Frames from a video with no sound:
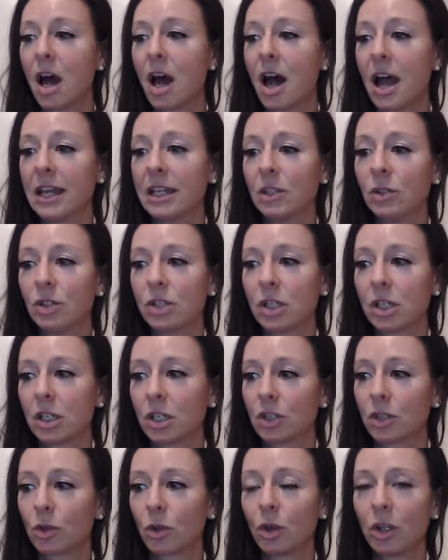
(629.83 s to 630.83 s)
I used to
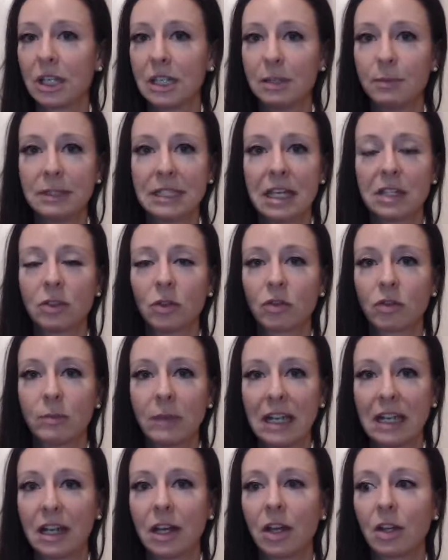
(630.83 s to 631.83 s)
control and obsess over
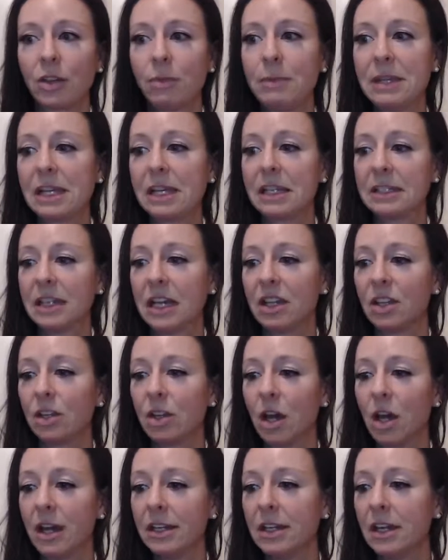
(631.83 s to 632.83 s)
my health because I
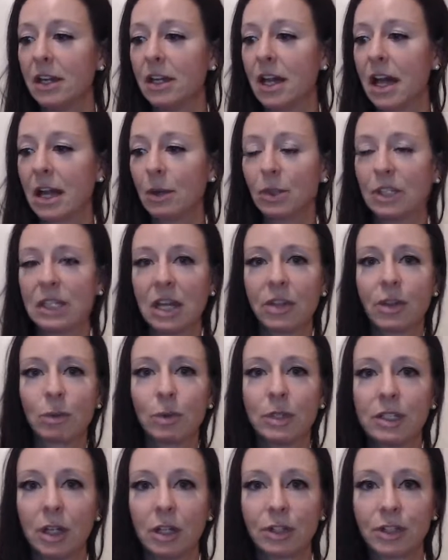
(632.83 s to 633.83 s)
thought I would get the
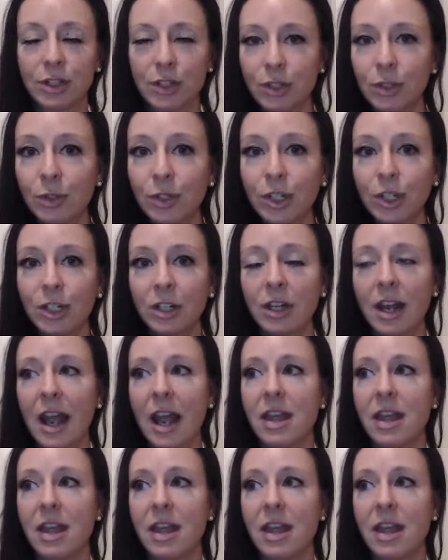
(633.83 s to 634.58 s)
results sooner.